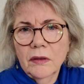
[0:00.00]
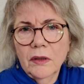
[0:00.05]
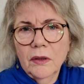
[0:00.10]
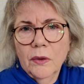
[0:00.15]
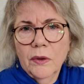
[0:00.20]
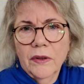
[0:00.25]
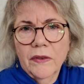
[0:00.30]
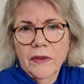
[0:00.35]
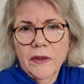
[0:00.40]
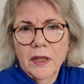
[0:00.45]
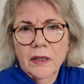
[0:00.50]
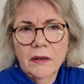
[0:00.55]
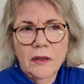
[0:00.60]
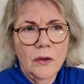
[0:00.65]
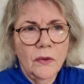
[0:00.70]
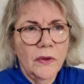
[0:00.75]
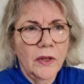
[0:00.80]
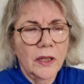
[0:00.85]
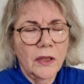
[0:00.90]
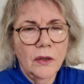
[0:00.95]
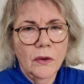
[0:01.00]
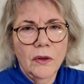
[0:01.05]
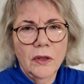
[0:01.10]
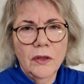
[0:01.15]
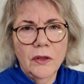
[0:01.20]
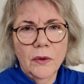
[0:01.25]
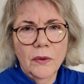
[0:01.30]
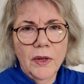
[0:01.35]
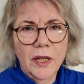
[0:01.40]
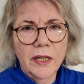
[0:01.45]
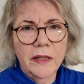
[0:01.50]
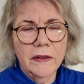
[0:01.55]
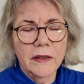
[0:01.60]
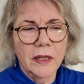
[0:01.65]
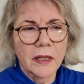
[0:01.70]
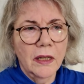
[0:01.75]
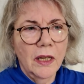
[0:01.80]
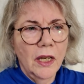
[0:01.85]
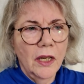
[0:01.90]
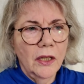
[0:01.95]
you think you can do
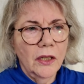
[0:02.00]
anything.